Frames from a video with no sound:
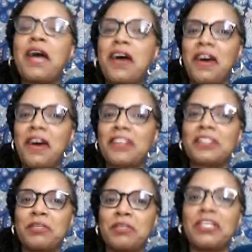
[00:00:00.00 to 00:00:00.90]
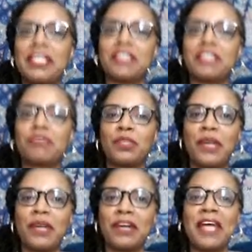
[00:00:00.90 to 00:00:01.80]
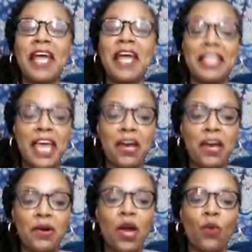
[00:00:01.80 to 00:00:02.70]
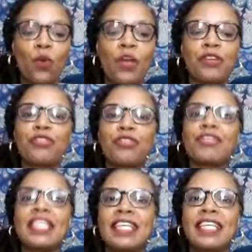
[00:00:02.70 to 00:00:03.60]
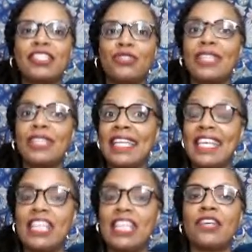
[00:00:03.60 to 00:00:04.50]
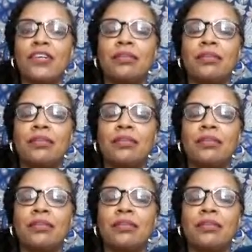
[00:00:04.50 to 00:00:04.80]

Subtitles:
Awesome, you're getting this really well. Now, what are 3 things you can hear?